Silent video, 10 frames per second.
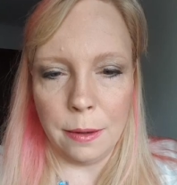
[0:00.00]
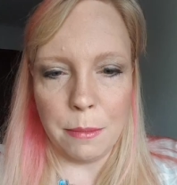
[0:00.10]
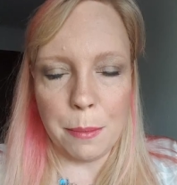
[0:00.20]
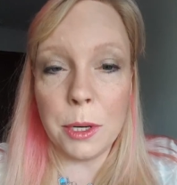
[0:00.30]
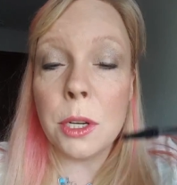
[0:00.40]

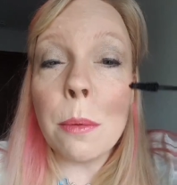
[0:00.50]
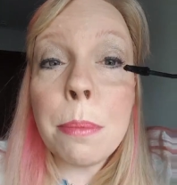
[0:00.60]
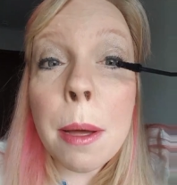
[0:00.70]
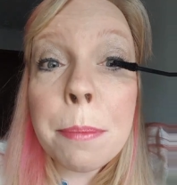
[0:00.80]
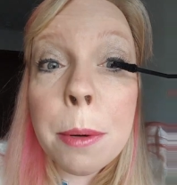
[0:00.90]
Remember,
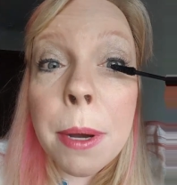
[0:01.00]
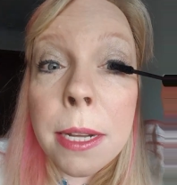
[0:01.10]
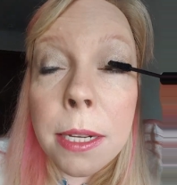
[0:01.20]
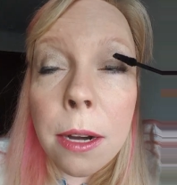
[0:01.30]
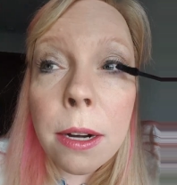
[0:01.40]
don't pump your
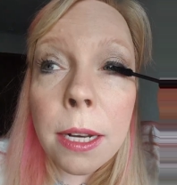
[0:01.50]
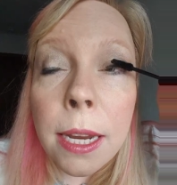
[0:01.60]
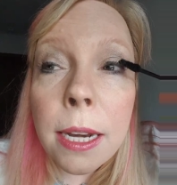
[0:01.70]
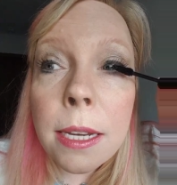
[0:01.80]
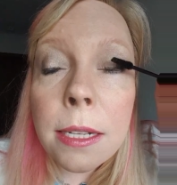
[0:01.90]
mascara,
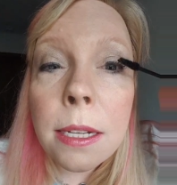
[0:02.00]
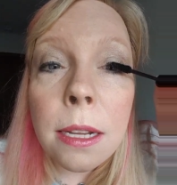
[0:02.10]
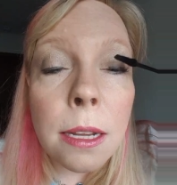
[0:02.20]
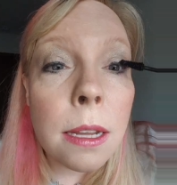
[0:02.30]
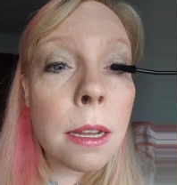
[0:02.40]
ladies.
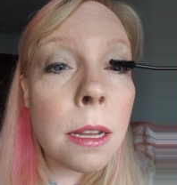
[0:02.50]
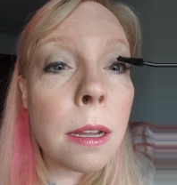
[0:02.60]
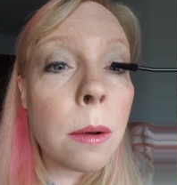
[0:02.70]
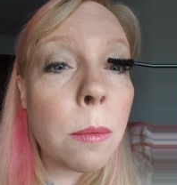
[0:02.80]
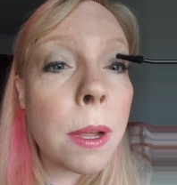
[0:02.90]

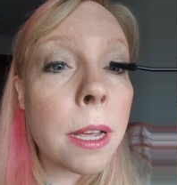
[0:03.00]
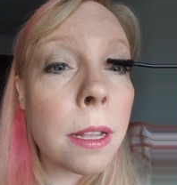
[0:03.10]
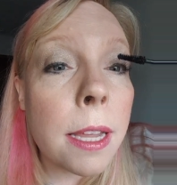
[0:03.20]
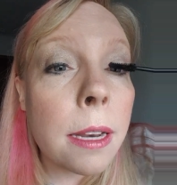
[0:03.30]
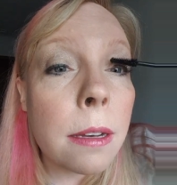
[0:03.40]

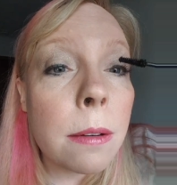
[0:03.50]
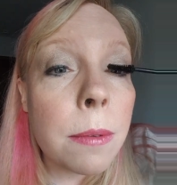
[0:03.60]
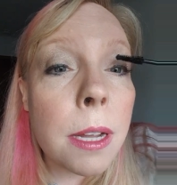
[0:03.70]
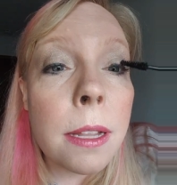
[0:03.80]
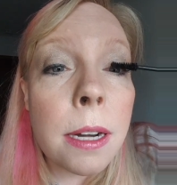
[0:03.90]
Wiggle it
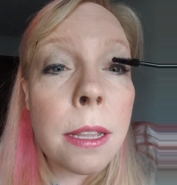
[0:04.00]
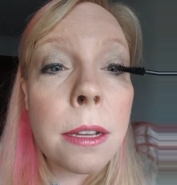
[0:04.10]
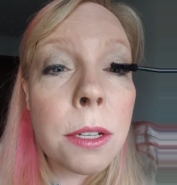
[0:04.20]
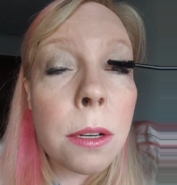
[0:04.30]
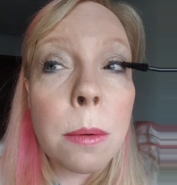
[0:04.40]
in
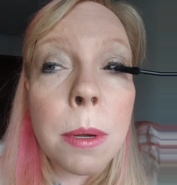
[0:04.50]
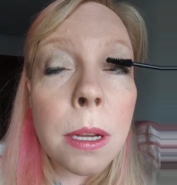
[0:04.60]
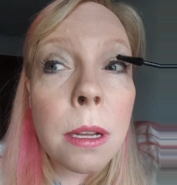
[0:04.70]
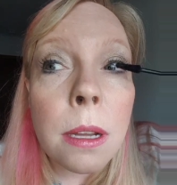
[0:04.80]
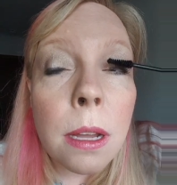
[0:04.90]
the tube.
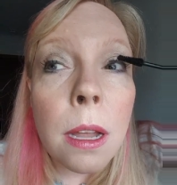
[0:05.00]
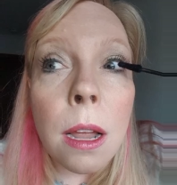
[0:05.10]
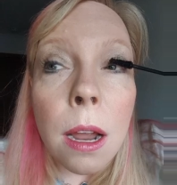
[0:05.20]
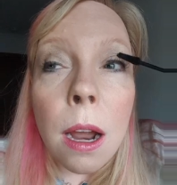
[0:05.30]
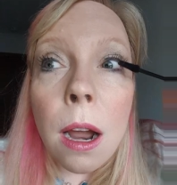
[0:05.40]

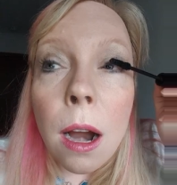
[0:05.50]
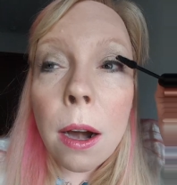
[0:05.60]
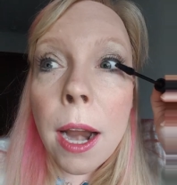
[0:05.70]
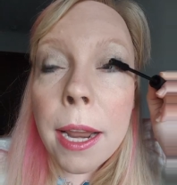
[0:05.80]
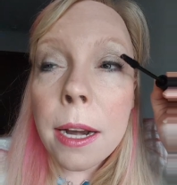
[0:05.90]

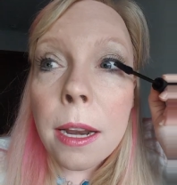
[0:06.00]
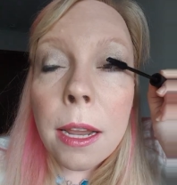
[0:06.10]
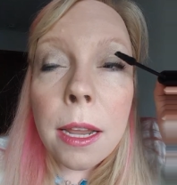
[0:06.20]
All right,